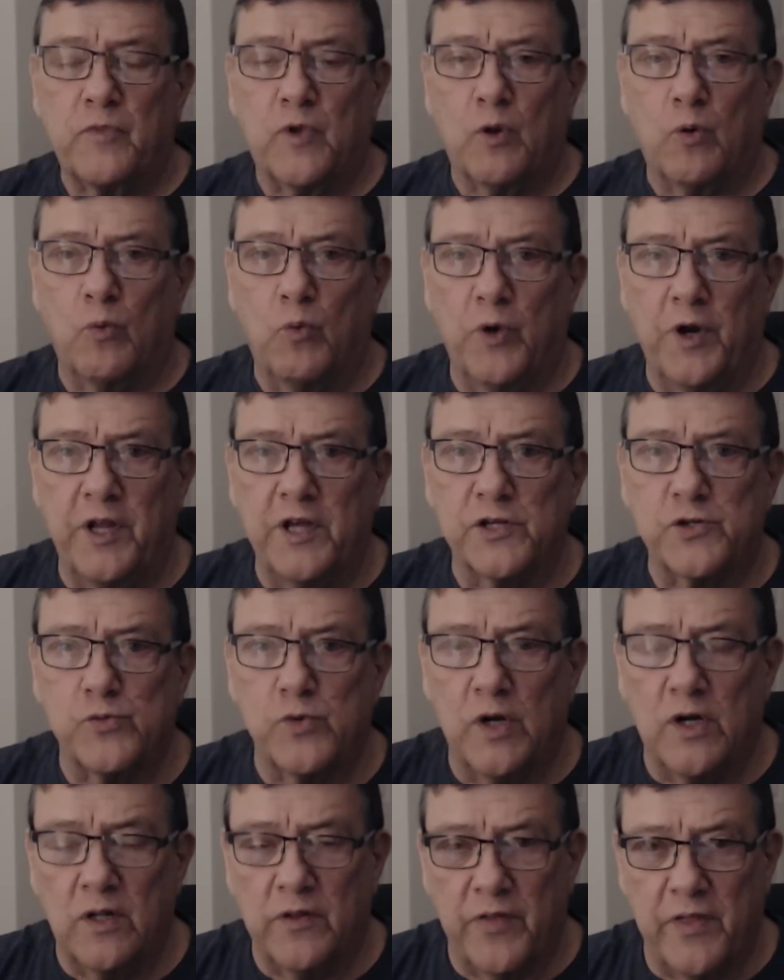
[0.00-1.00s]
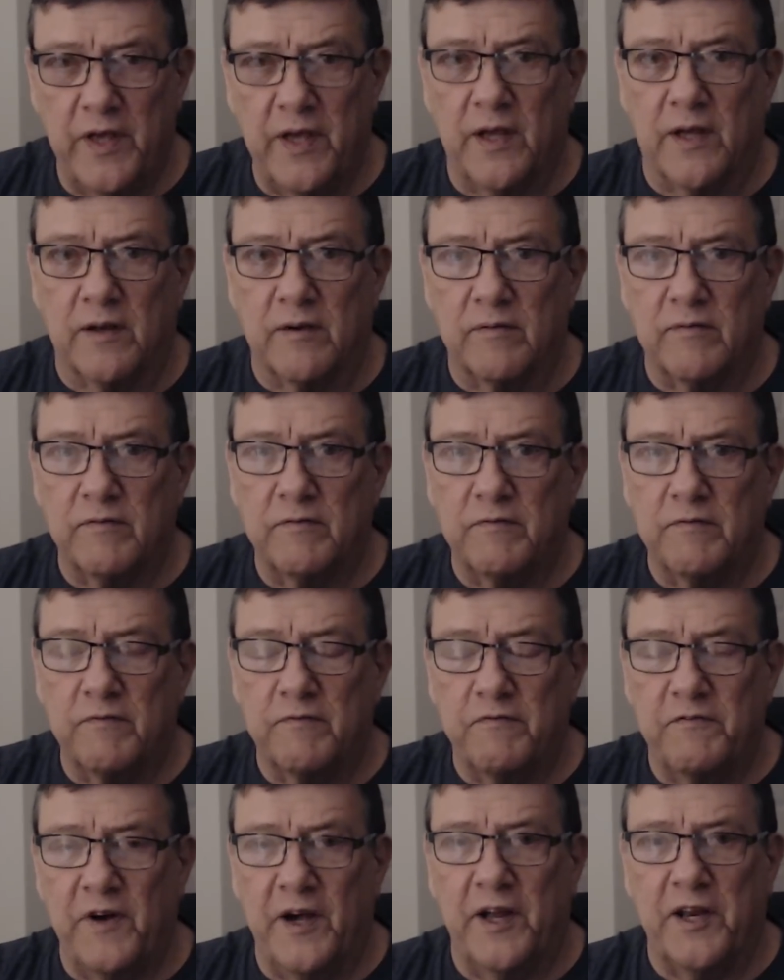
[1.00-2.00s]
would Israel then
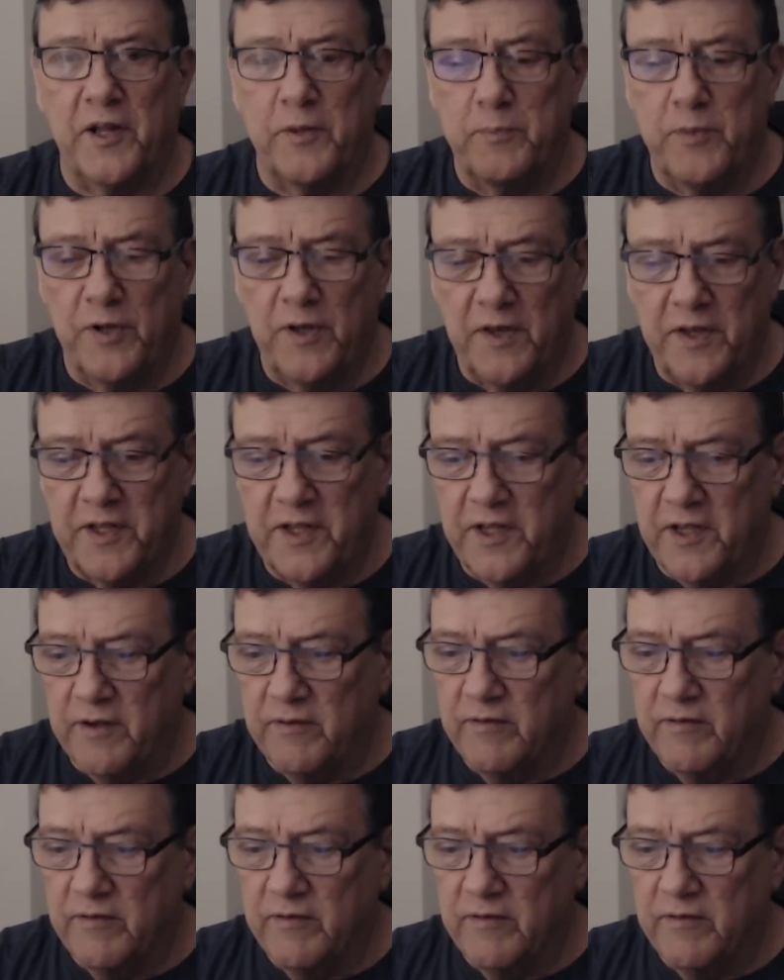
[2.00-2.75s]
finally believe